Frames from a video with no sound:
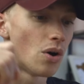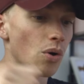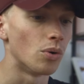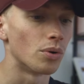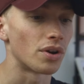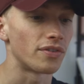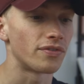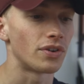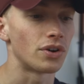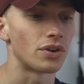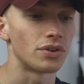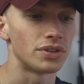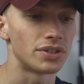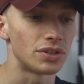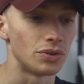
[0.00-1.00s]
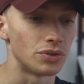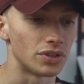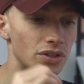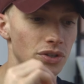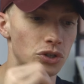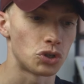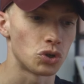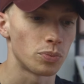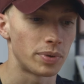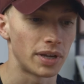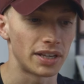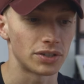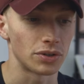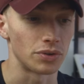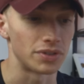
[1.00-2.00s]
Autofocus uses the dual
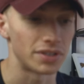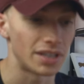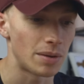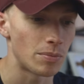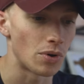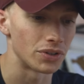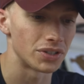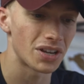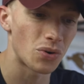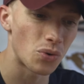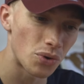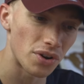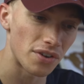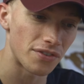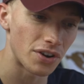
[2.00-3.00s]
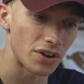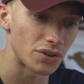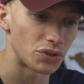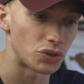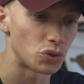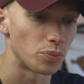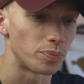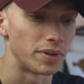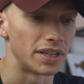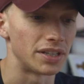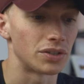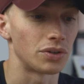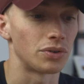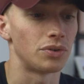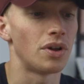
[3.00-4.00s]
pixel CMOS autofocus, dual
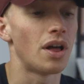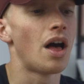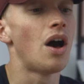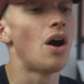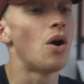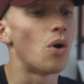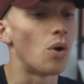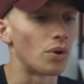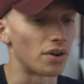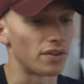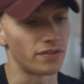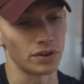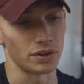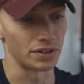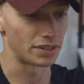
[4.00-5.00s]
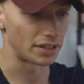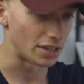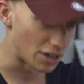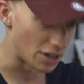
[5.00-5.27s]
pixel autofocus